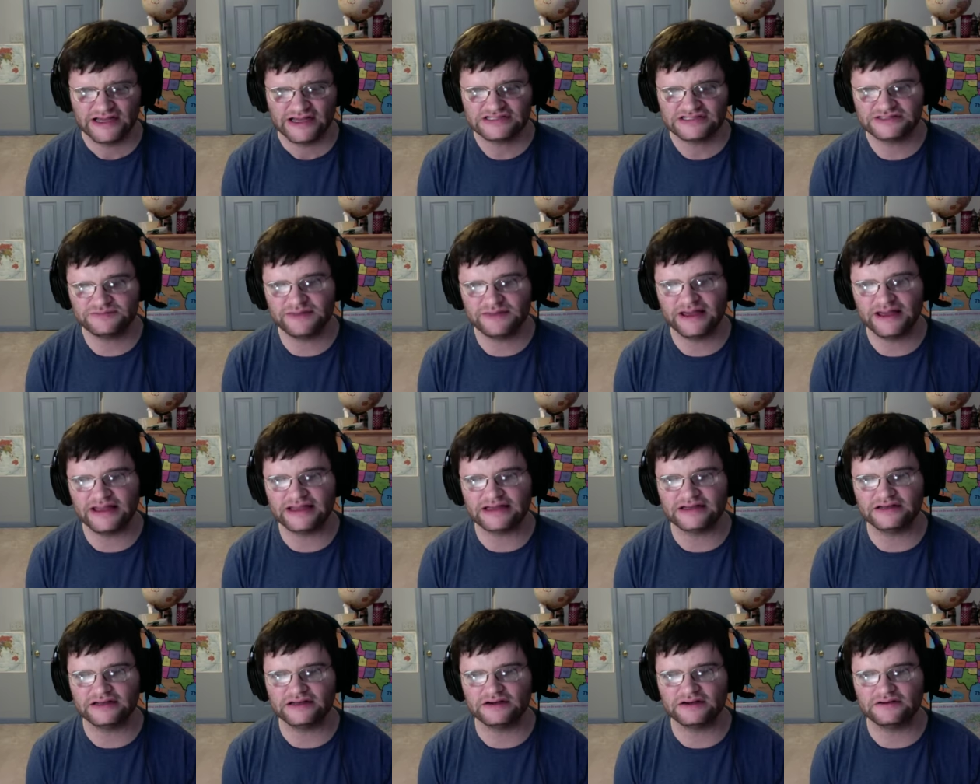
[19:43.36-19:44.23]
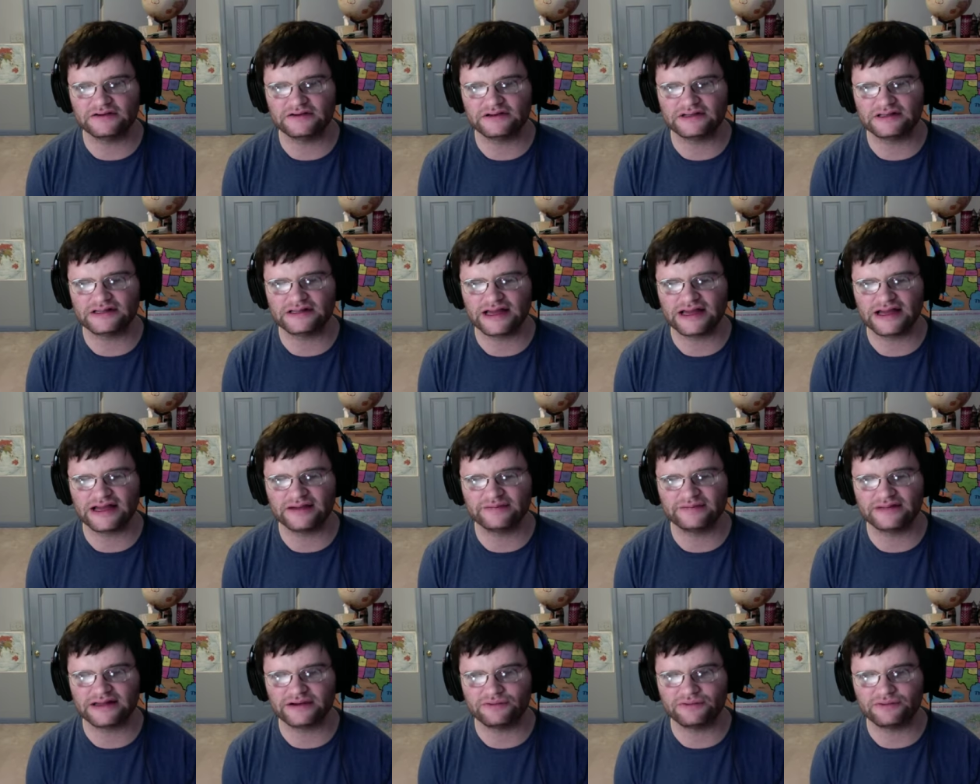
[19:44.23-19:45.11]
to make it known to them
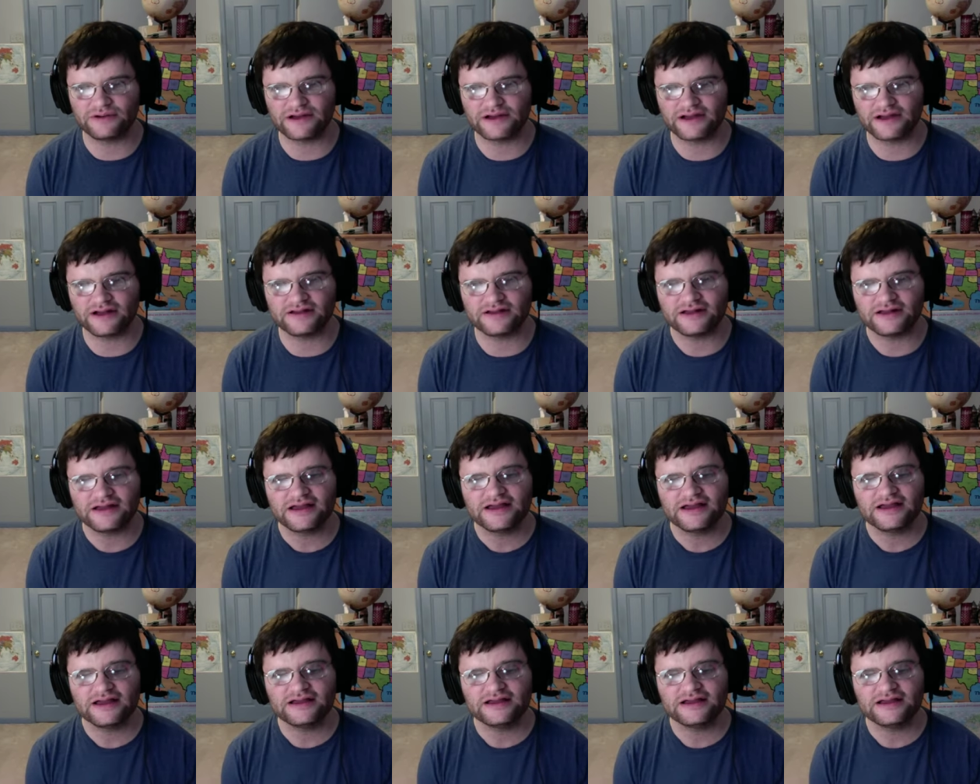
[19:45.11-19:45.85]
that well,